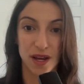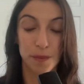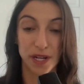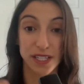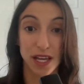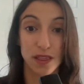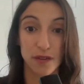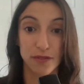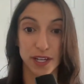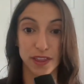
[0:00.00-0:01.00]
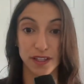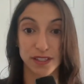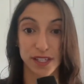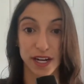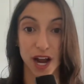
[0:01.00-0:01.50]
because I love like the
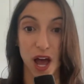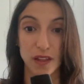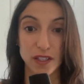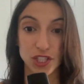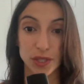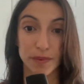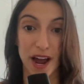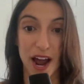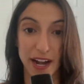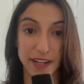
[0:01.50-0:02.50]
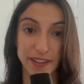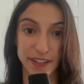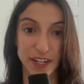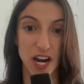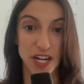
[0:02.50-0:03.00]
psychology behind it, the
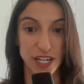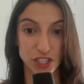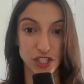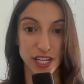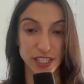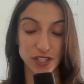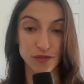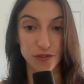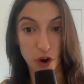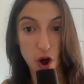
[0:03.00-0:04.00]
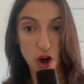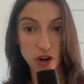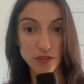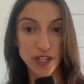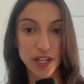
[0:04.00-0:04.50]
cognition that's
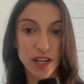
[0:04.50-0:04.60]
involved.